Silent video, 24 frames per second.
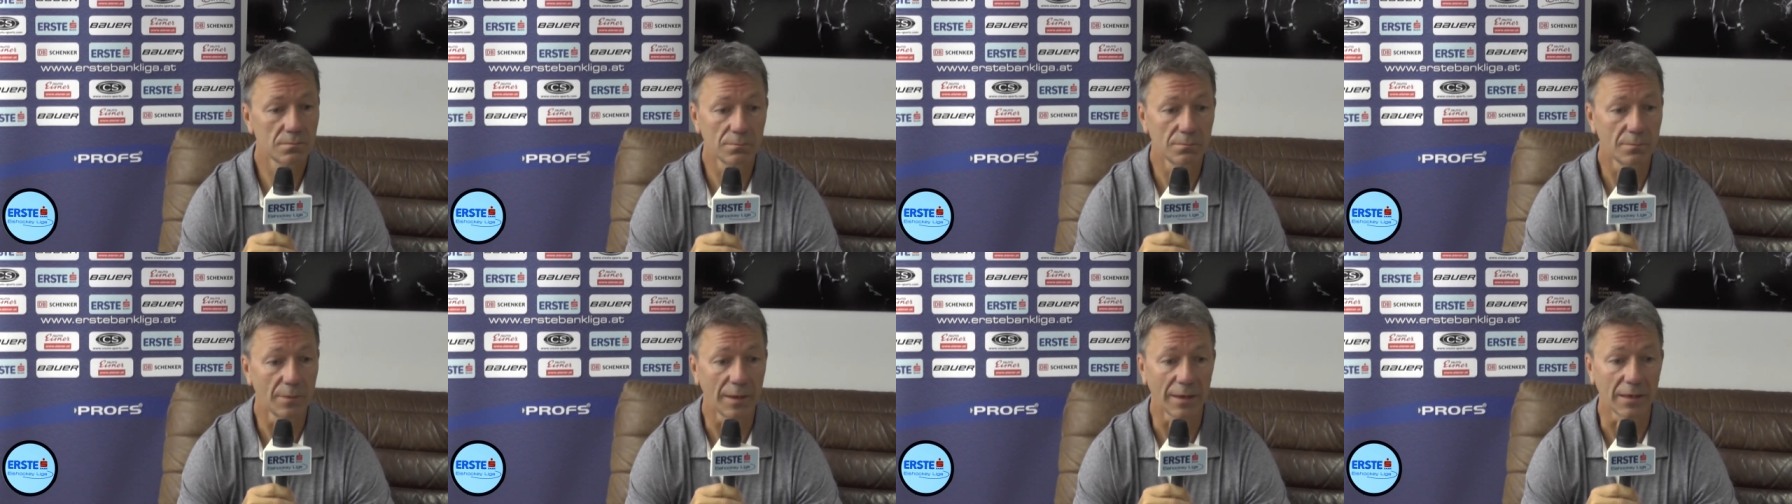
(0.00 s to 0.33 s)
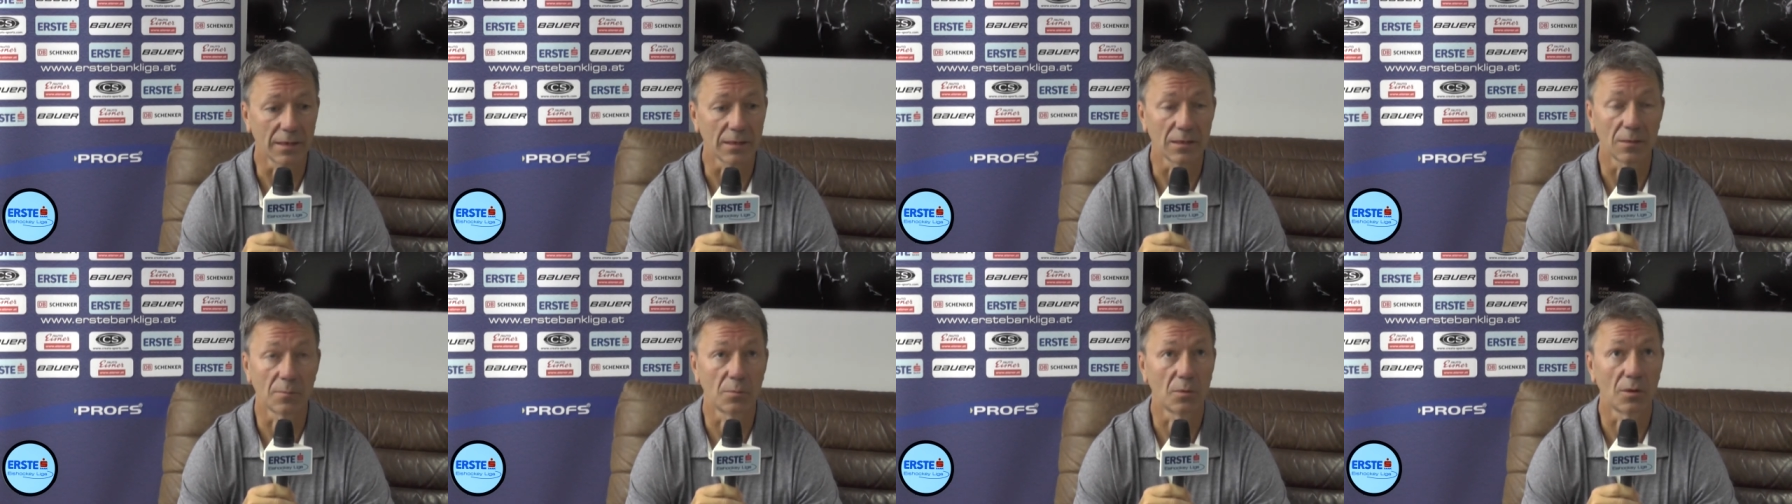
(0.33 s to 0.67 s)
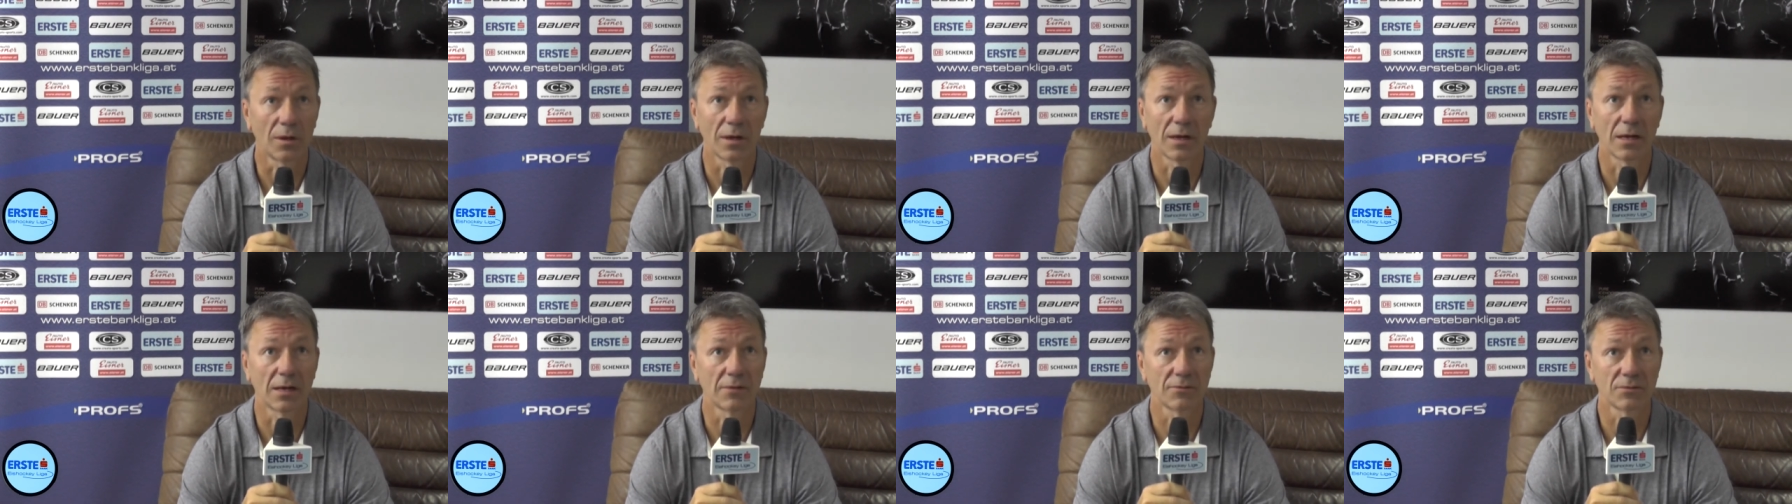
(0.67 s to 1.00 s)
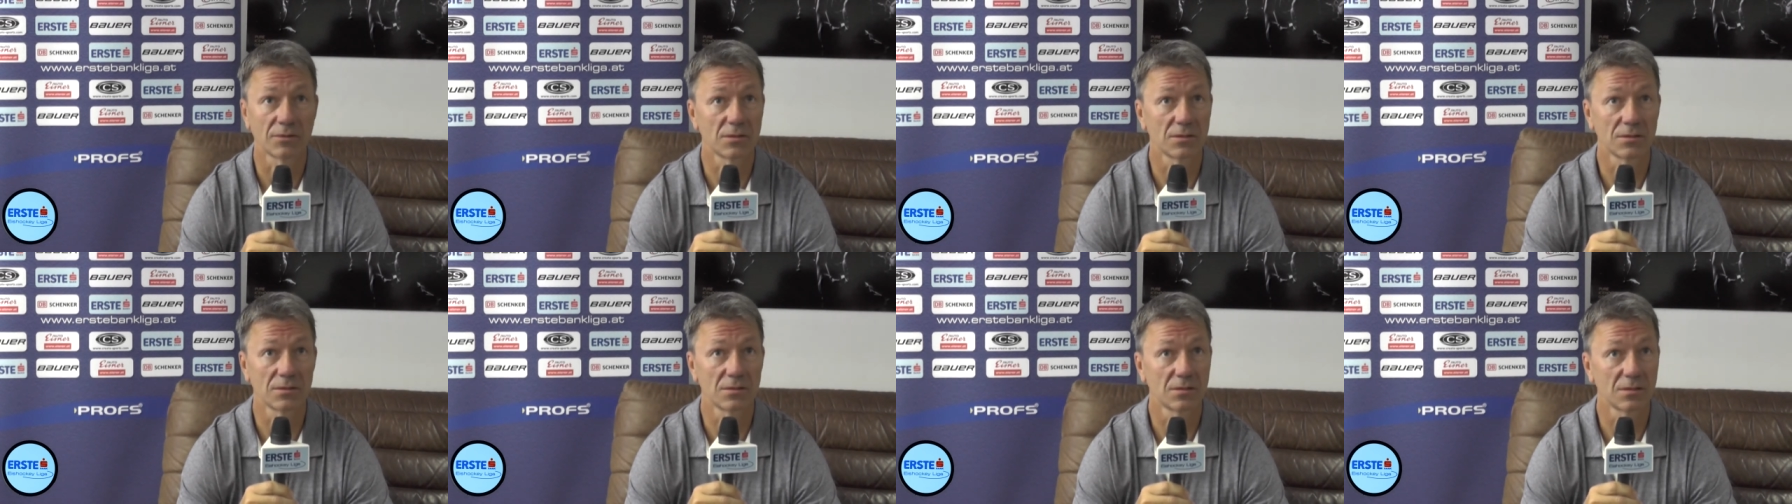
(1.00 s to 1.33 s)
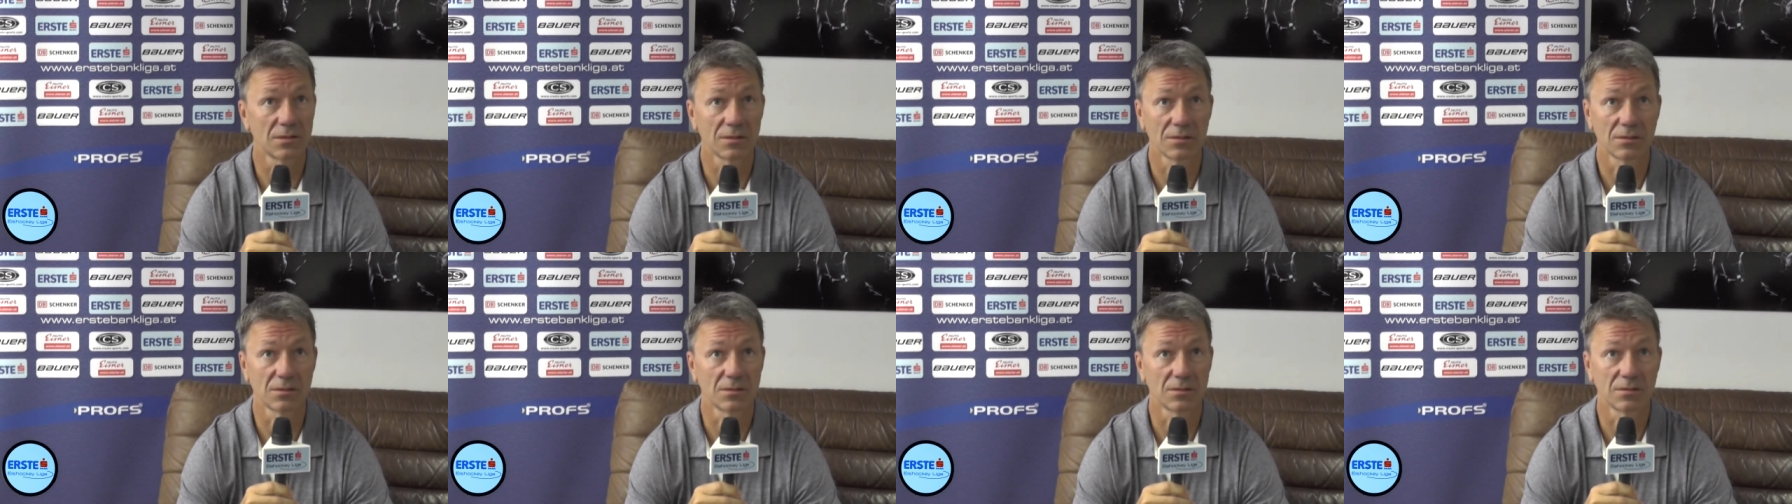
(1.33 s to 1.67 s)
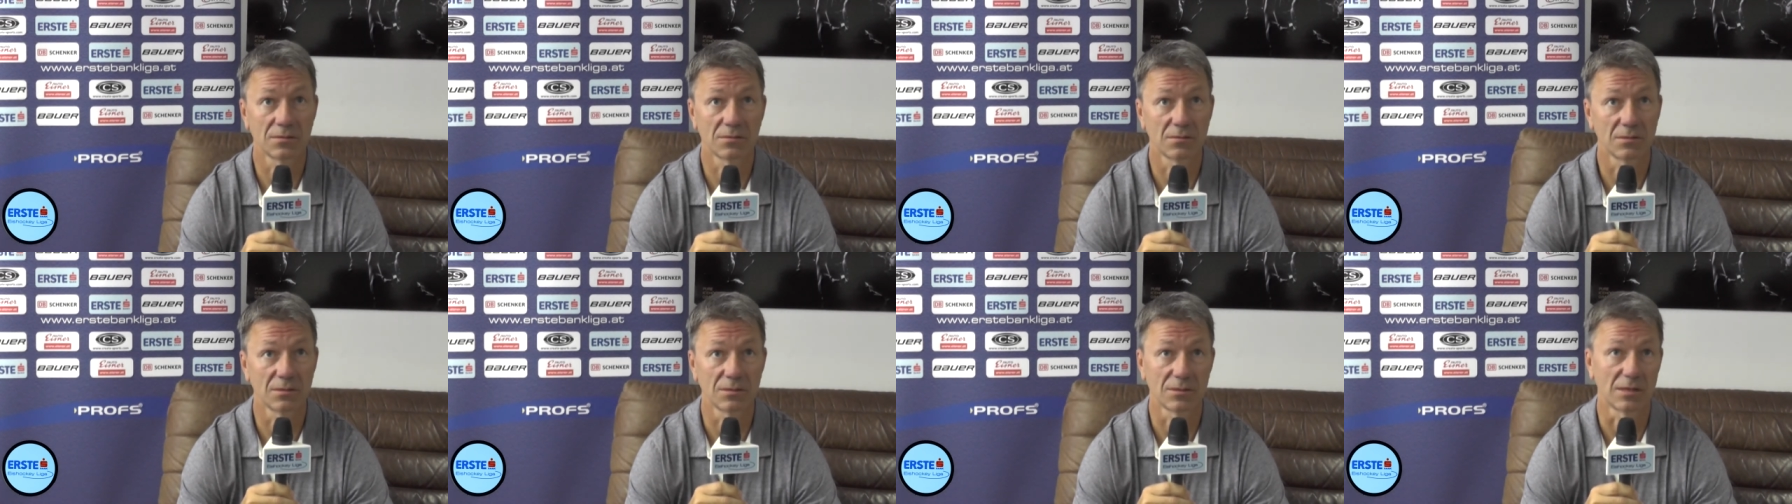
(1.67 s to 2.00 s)
making the playoffs is
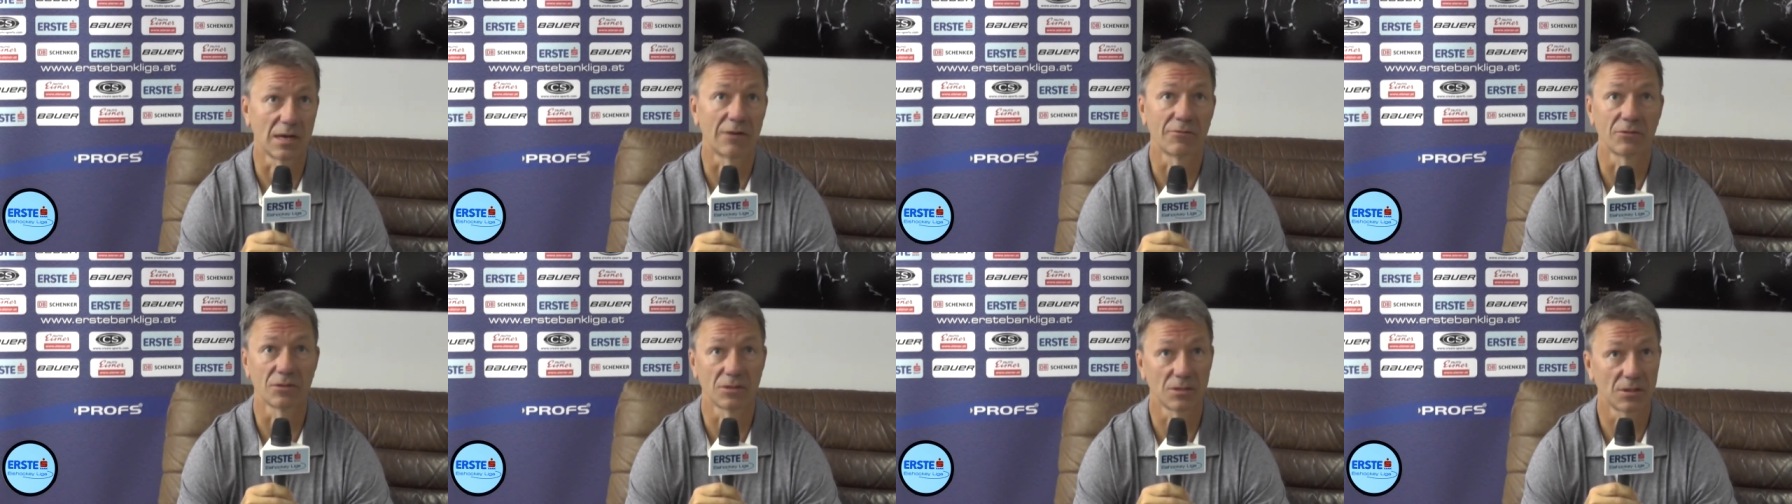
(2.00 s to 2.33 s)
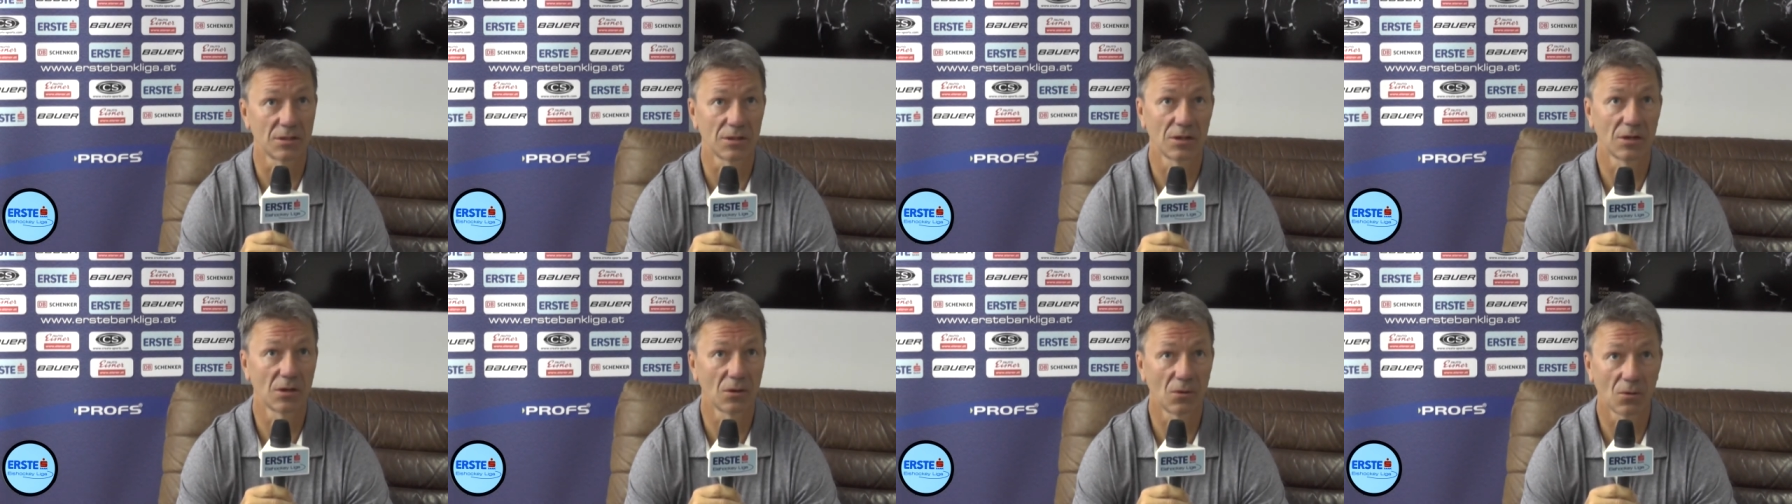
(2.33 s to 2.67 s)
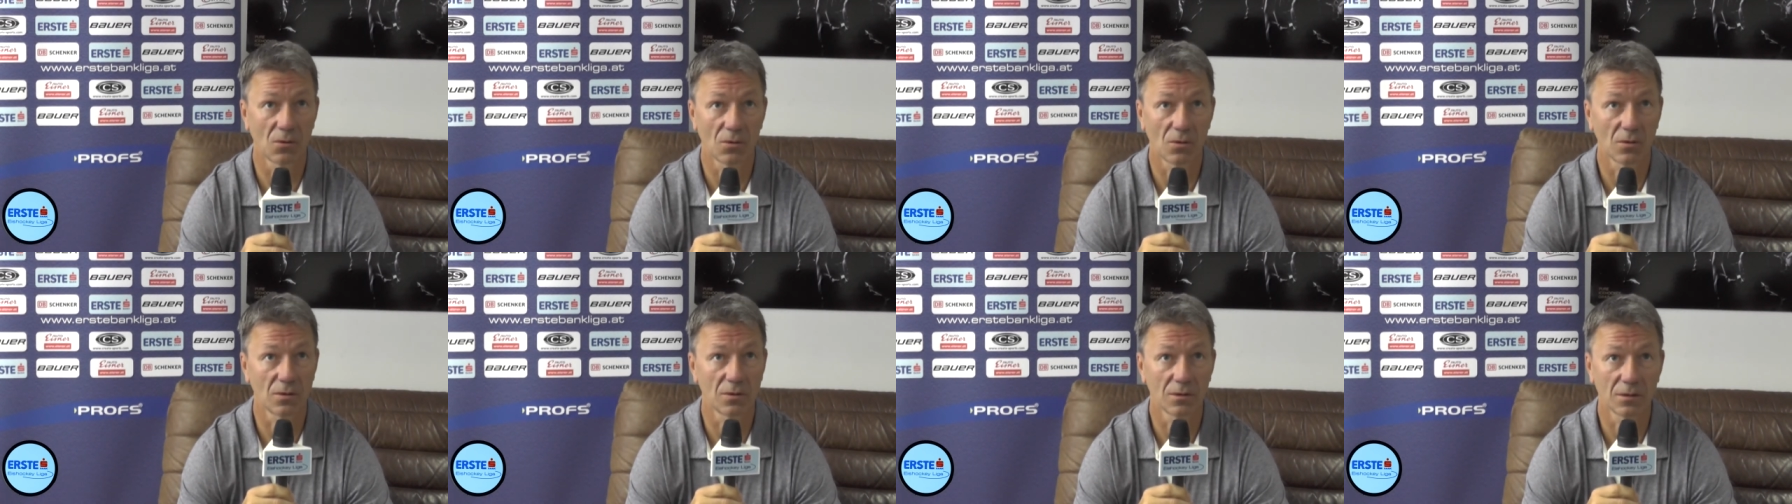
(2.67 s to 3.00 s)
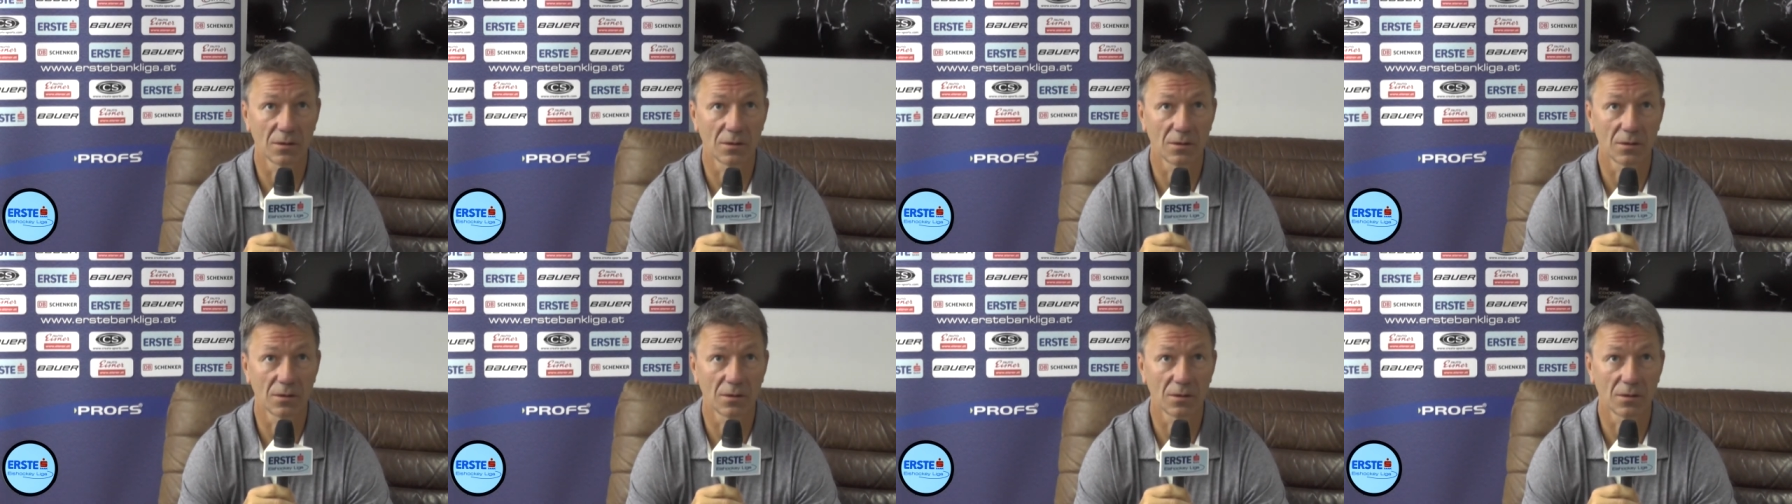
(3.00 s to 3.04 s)
is is obviously a goal.